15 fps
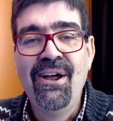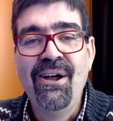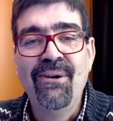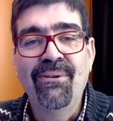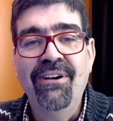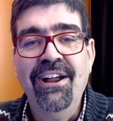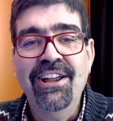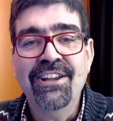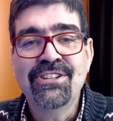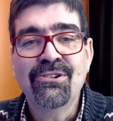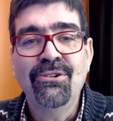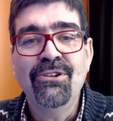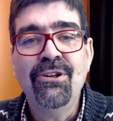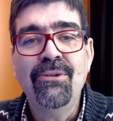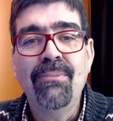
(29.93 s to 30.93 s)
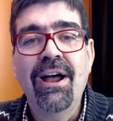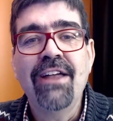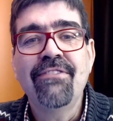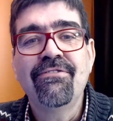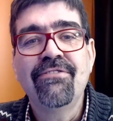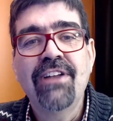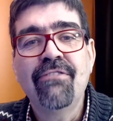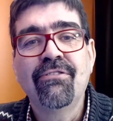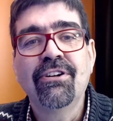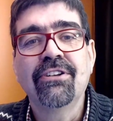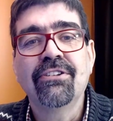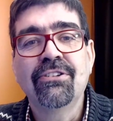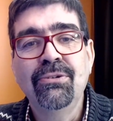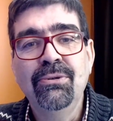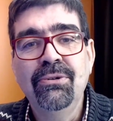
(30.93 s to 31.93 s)
where I show you my
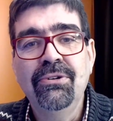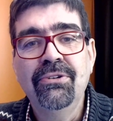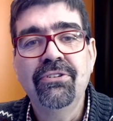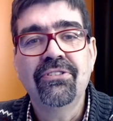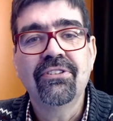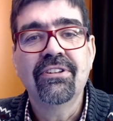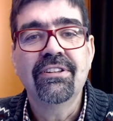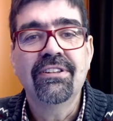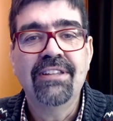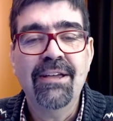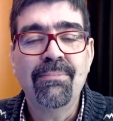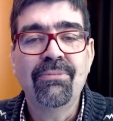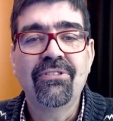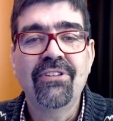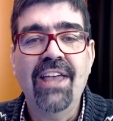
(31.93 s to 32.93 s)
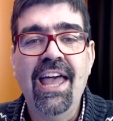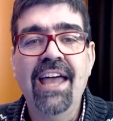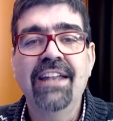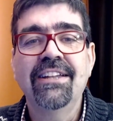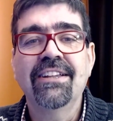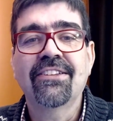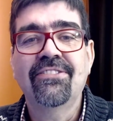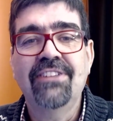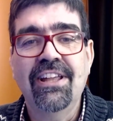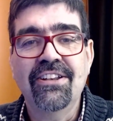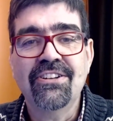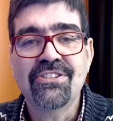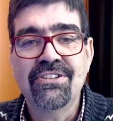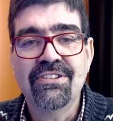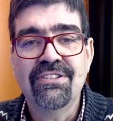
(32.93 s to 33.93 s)
favorite tools, tips, and
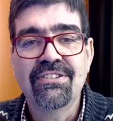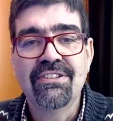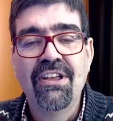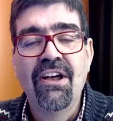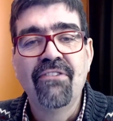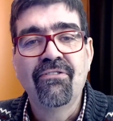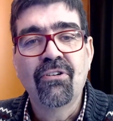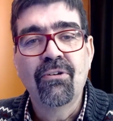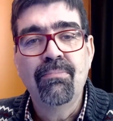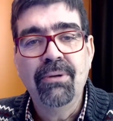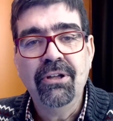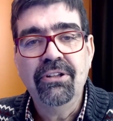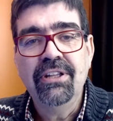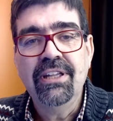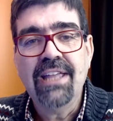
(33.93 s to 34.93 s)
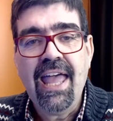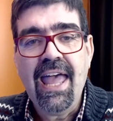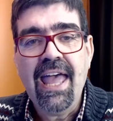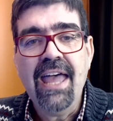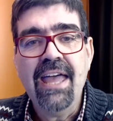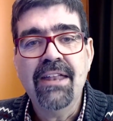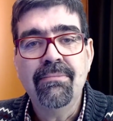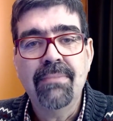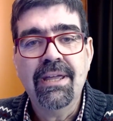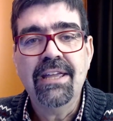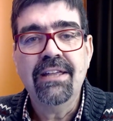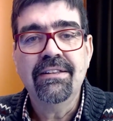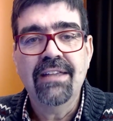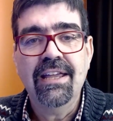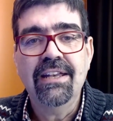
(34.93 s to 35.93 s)
extensions for building and
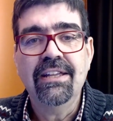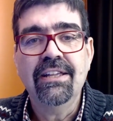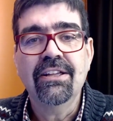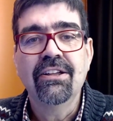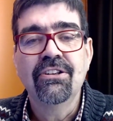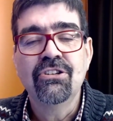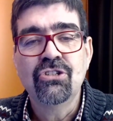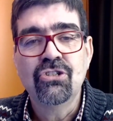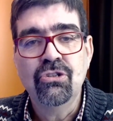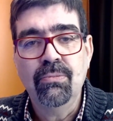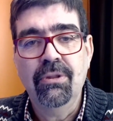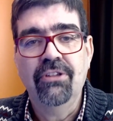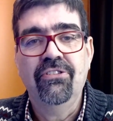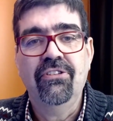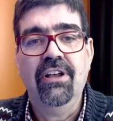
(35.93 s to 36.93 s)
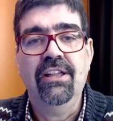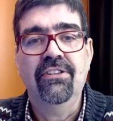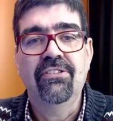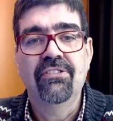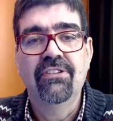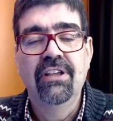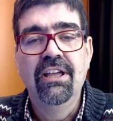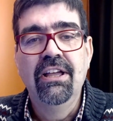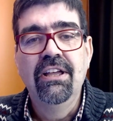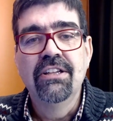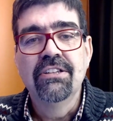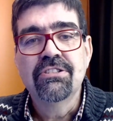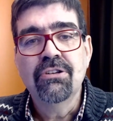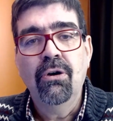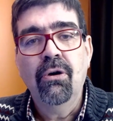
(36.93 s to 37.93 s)
maintaining Joomla sites.
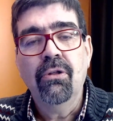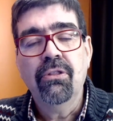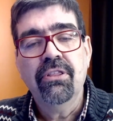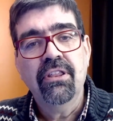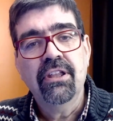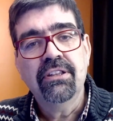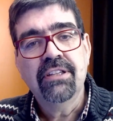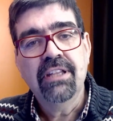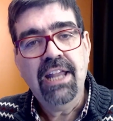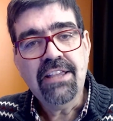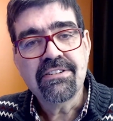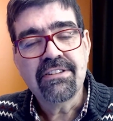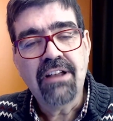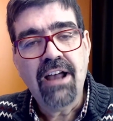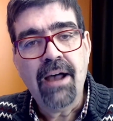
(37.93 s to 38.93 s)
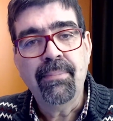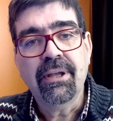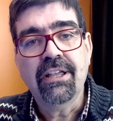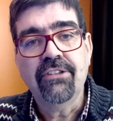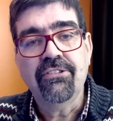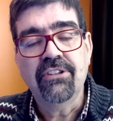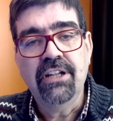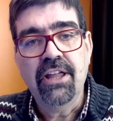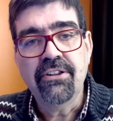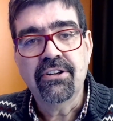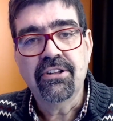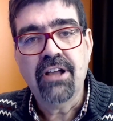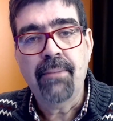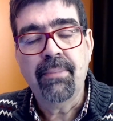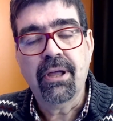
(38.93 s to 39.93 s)
So today's topic is another
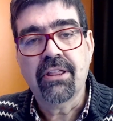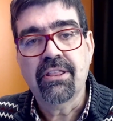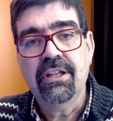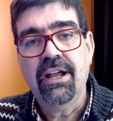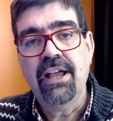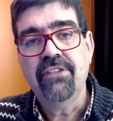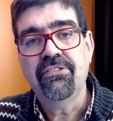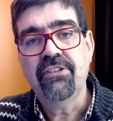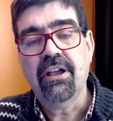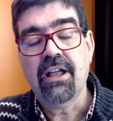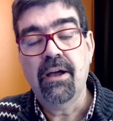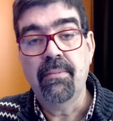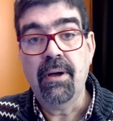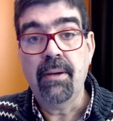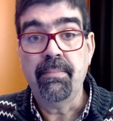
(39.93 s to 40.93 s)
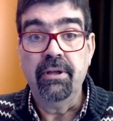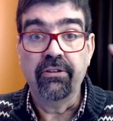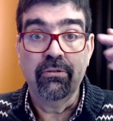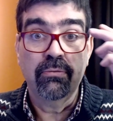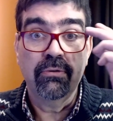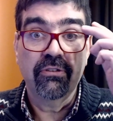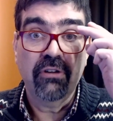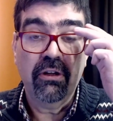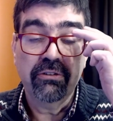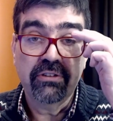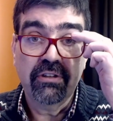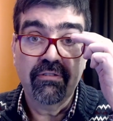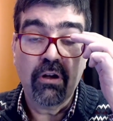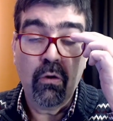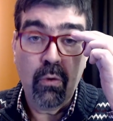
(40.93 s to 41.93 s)
topic that I saw come up as a result
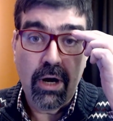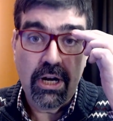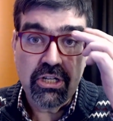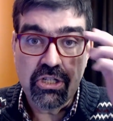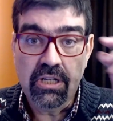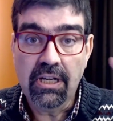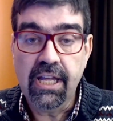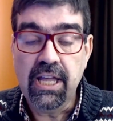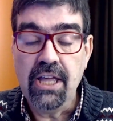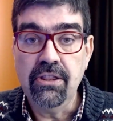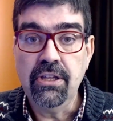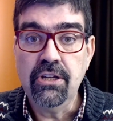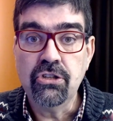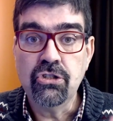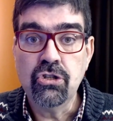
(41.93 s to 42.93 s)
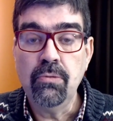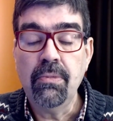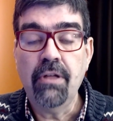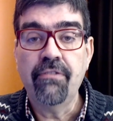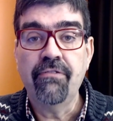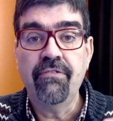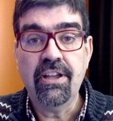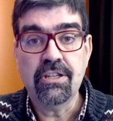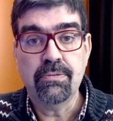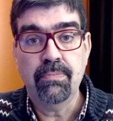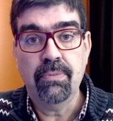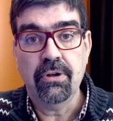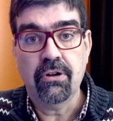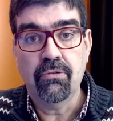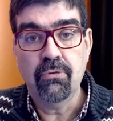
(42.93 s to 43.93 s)
of a question in the Joomla
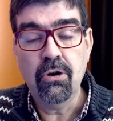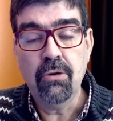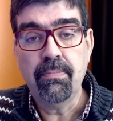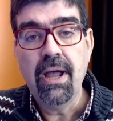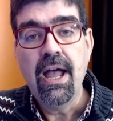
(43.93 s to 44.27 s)
Facebook group.